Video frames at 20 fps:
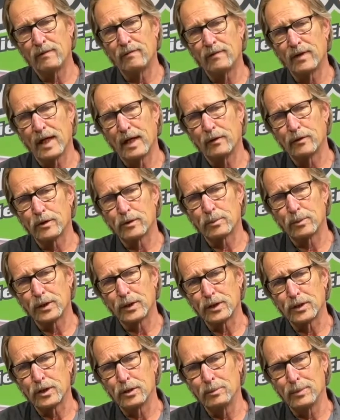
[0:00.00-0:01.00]
valve
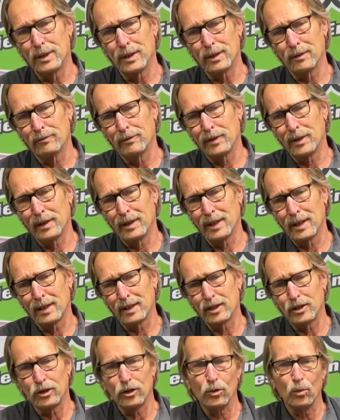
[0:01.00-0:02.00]
springs to be everything
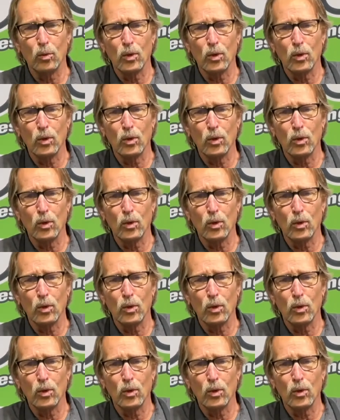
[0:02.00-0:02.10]
that you